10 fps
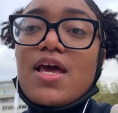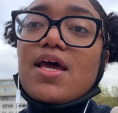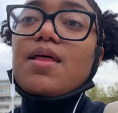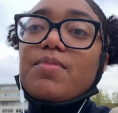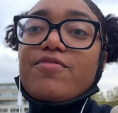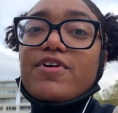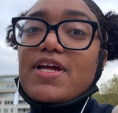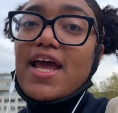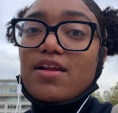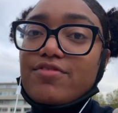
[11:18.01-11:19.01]
and before
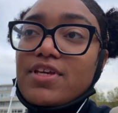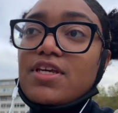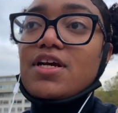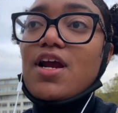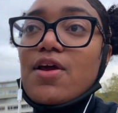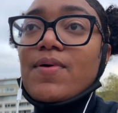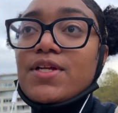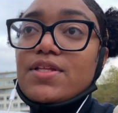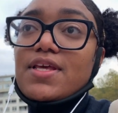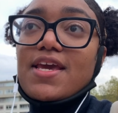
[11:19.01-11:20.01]
the end of the year I want to
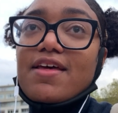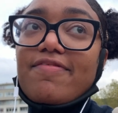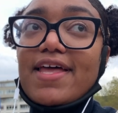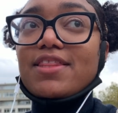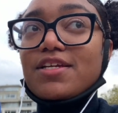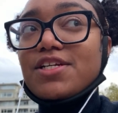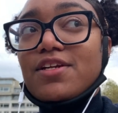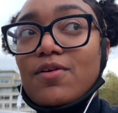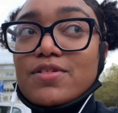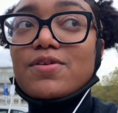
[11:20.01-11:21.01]
take advantage and
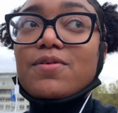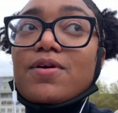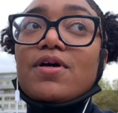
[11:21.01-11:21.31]
also